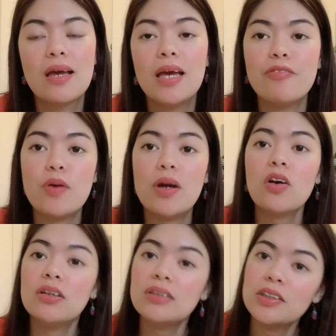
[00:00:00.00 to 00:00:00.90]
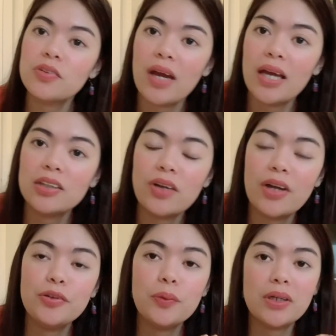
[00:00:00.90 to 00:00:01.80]
If you're a content creator
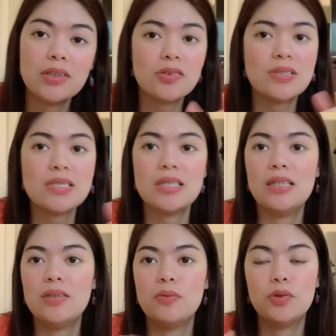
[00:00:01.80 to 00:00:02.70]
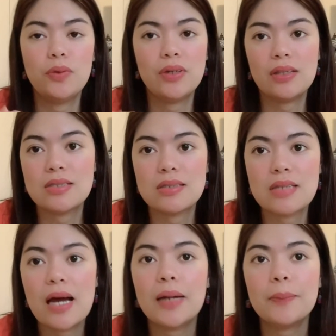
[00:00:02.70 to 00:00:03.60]
and you are interested in doing this
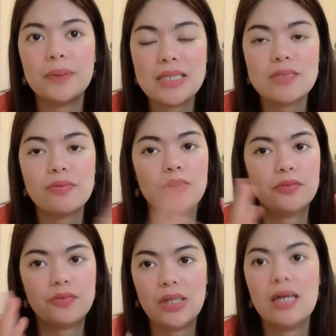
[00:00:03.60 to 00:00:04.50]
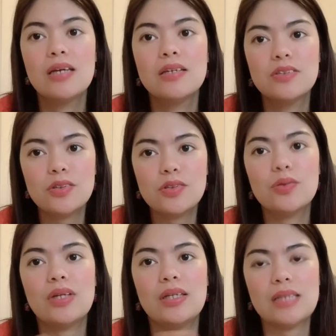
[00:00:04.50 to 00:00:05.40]
tag, please feel free to do
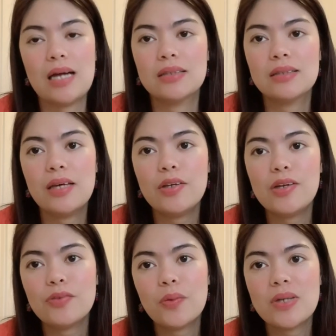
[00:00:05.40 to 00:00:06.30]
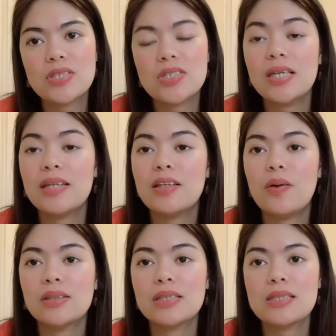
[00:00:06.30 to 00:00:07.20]
that tag. Thank you for watching and see
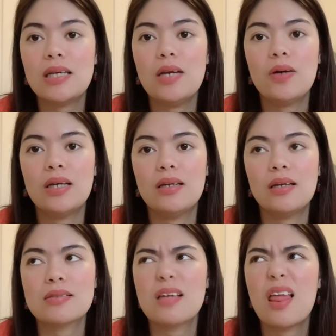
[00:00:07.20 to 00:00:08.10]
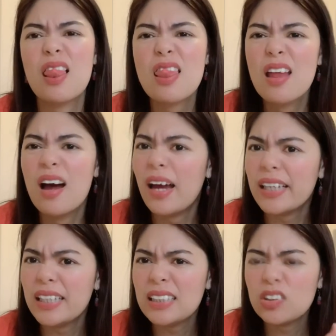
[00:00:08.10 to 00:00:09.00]
you, see you again next time. I
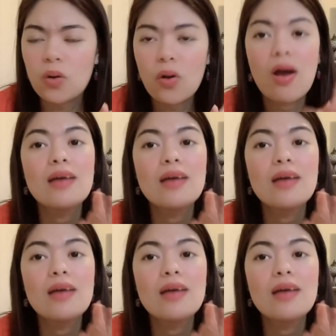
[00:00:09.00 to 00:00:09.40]
cannot talk.